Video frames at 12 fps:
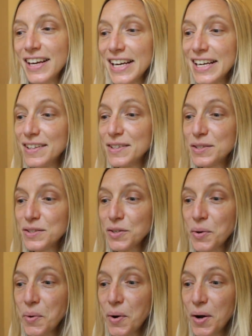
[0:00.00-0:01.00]
and
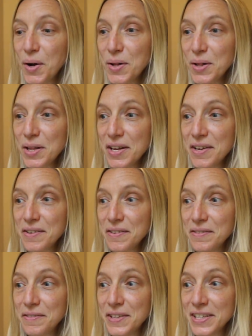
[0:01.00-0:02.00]
so all
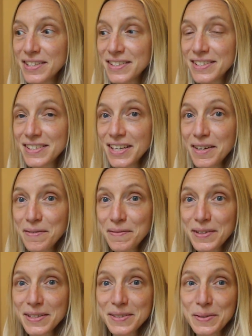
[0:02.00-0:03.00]
of the
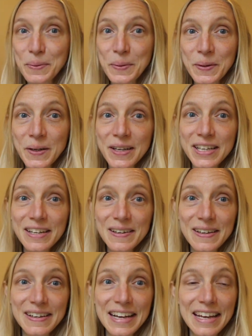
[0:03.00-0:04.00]
stuff is no longer
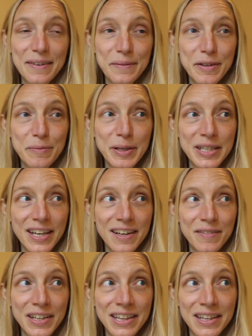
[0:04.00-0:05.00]
here, and we've been kind
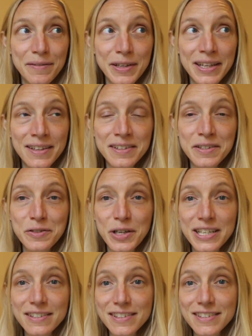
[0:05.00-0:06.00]
of like living in this
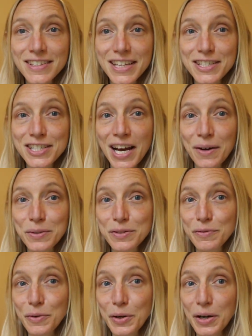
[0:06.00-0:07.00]
strangely staged house
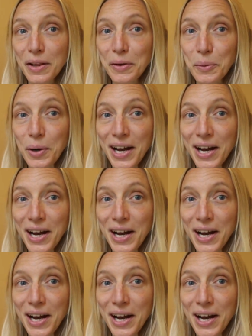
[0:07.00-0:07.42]
for a little